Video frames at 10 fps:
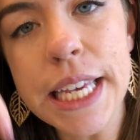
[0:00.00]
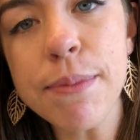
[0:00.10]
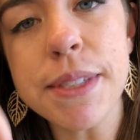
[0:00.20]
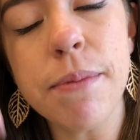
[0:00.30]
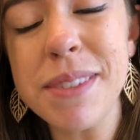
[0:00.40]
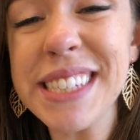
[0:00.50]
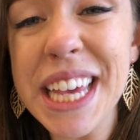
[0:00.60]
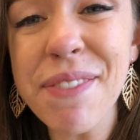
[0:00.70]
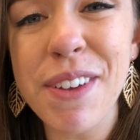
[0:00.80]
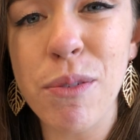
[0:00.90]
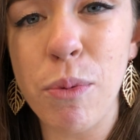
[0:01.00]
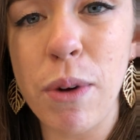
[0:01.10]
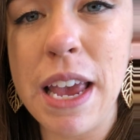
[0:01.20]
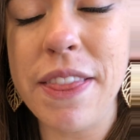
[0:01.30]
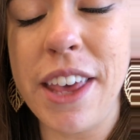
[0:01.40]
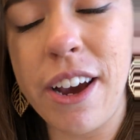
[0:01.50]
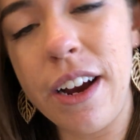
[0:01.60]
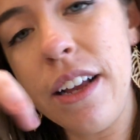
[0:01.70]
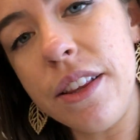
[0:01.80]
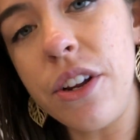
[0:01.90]
keeps them safe in
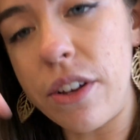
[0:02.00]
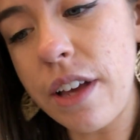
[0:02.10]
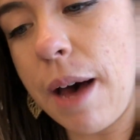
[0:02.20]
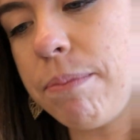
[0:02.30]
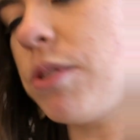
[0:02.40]
their little cup